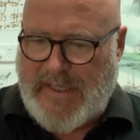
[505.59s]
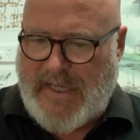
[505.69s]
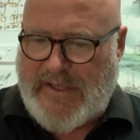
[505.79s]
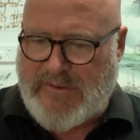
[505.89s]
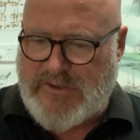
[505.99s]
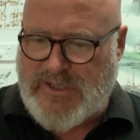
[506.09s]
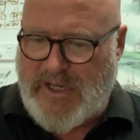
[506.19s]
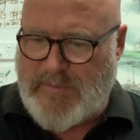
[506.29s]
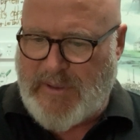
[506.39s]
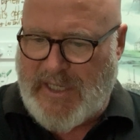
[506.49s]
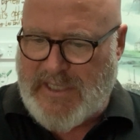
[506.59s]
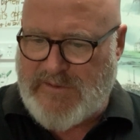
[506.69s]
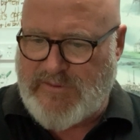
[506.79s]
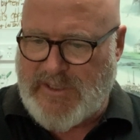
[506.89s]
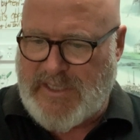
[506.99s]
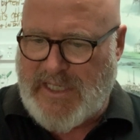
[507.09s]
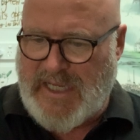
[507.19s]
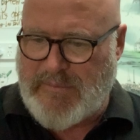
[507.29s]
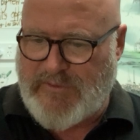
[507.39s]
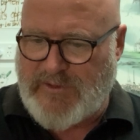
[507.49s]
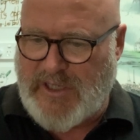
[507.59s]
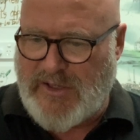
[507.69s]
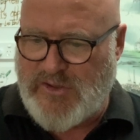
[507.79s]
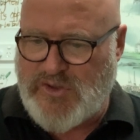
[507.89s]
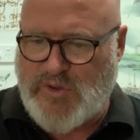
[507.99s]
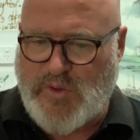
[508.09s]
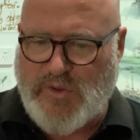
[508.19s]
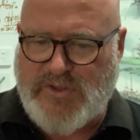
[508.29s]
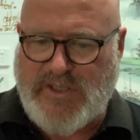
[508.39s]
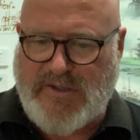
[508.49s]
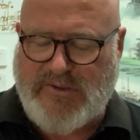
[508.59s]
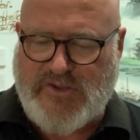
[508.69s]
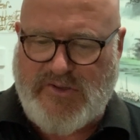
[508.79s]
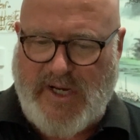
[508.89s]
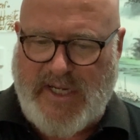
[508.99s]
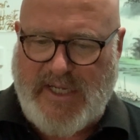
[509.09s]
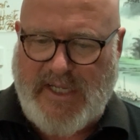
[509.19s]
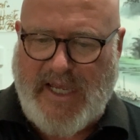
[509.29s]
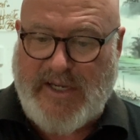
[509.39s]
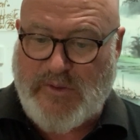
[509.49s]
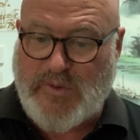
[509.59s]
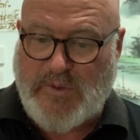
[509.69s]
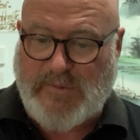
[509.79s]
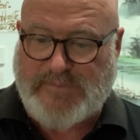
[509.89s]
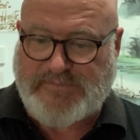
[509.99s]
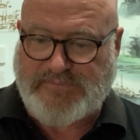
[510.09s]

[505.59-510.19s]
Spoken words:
and there is no place for the claim of closed-door secret training at all.